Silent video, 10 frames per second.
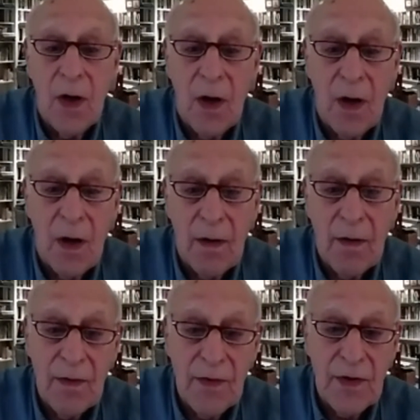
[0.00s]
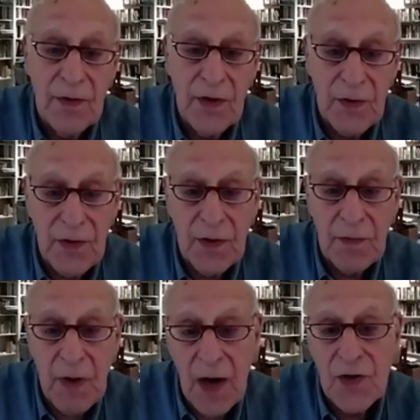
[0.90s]

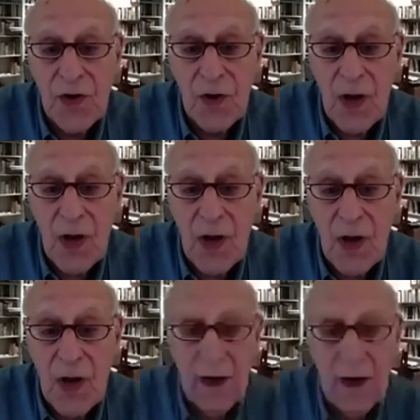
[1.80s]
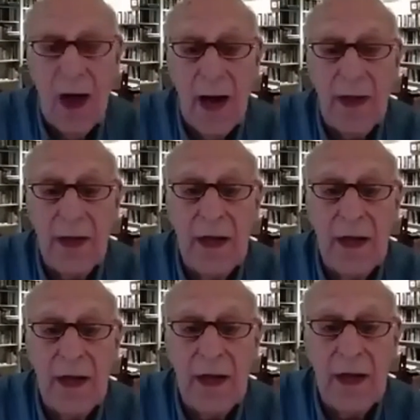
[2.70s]
the underlying
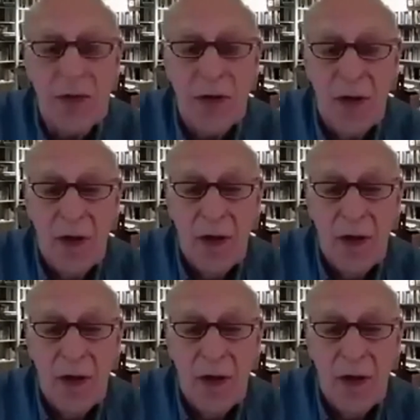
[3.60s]
ideas